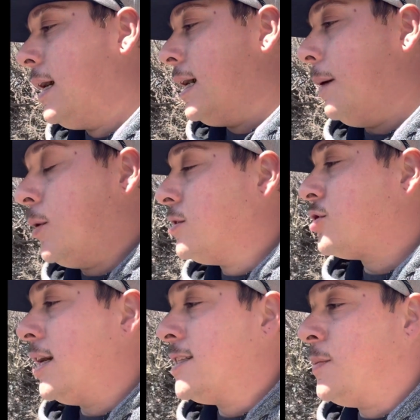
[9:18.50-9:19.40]
I pulled the
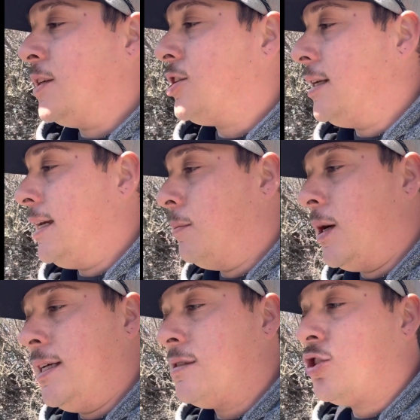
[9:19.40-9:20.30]
transmission in a
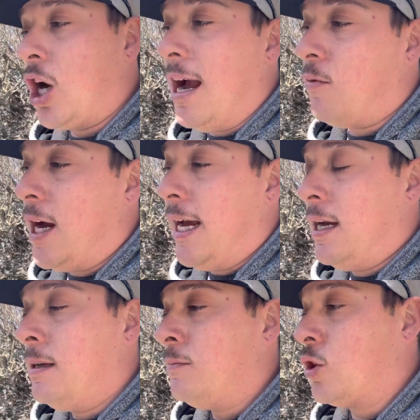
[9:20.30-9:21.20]
buddy's driveway,
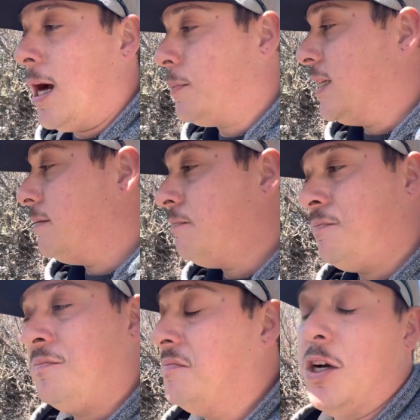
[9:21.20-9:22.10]
dropped it.
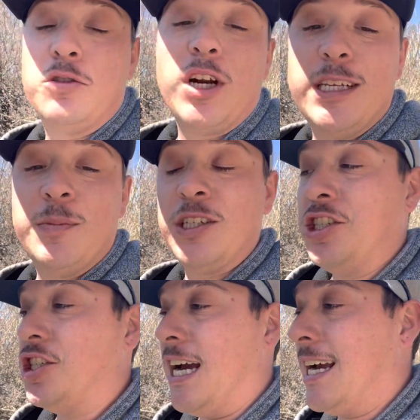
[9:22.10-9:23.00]
No
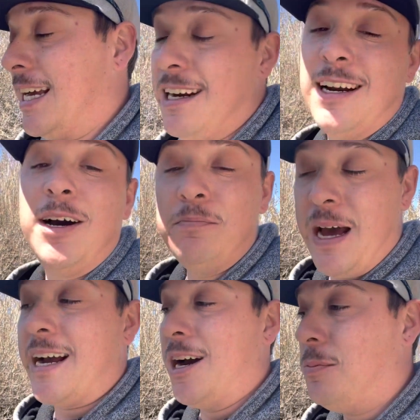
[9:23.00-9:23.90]
transmission jack. Getting it
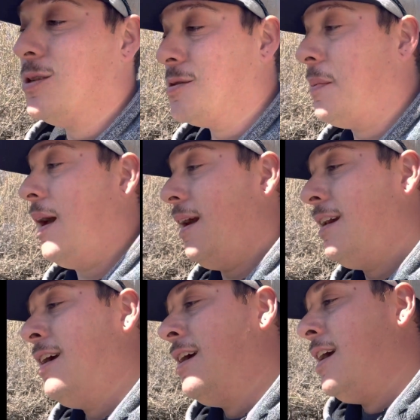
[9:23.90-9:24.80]
back up was a
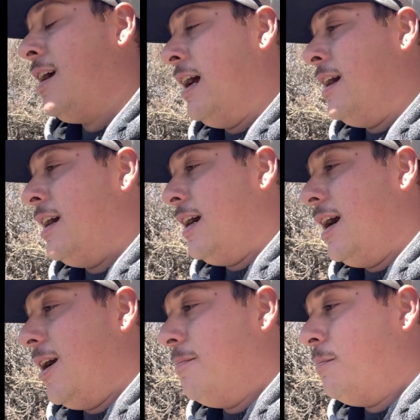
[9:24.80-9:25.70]
pain.
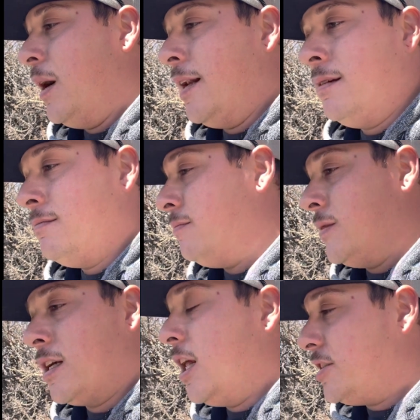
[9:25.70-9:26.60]
But
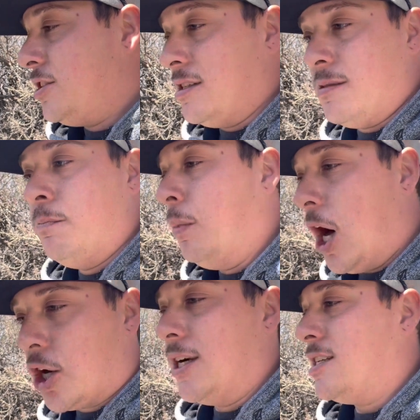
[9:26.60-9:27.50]
the clutch is
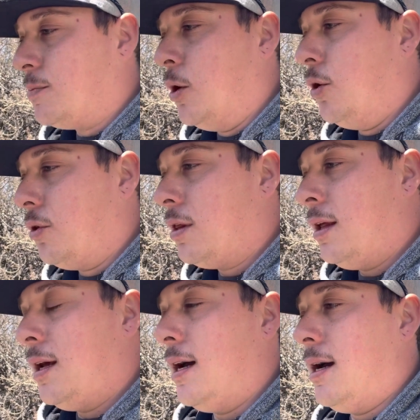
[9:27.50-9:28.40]
buttery smooth.
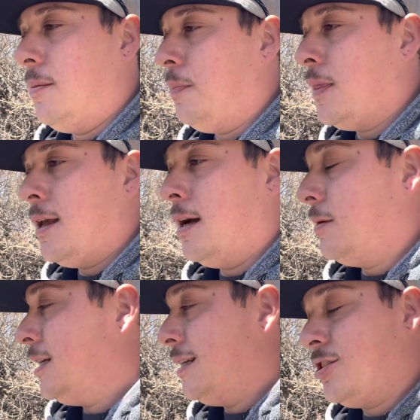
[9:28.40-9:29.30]
I
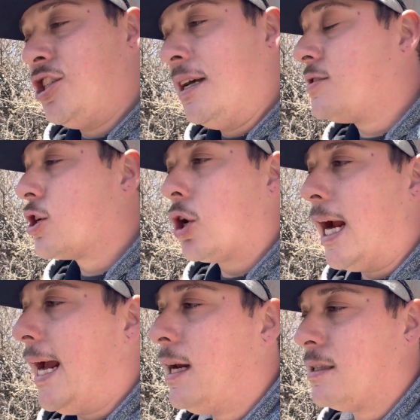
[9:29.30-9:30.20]
mean, it shifts
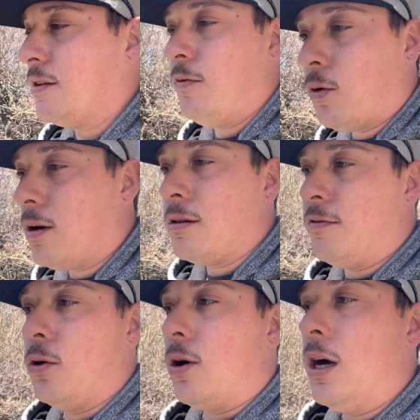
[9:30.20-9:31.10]
great. It's a 4 on the
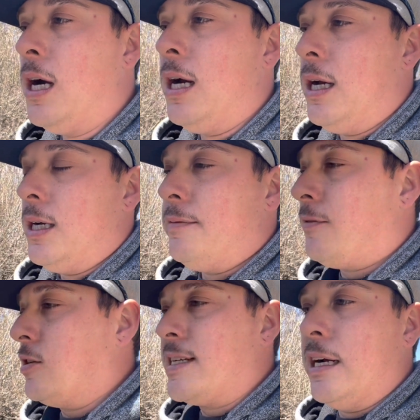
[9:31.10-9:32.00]
floor,
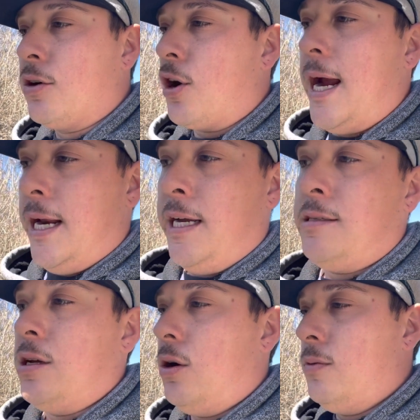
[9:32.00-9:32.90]
first gear granny,
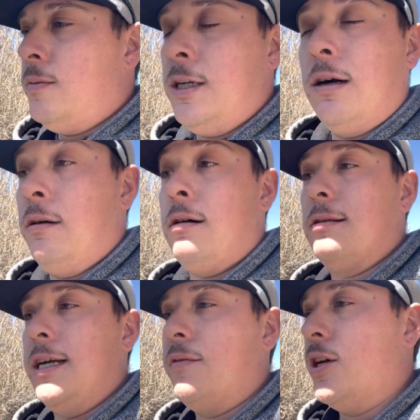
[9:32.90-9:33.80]
so, you know,
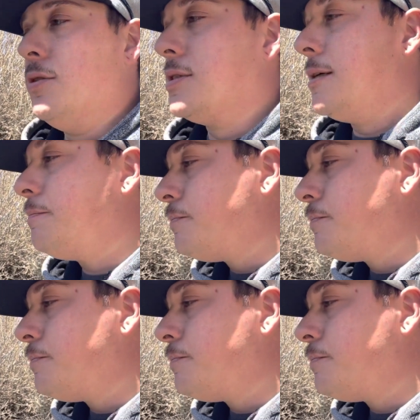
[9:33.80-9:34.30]
hardly ever use it.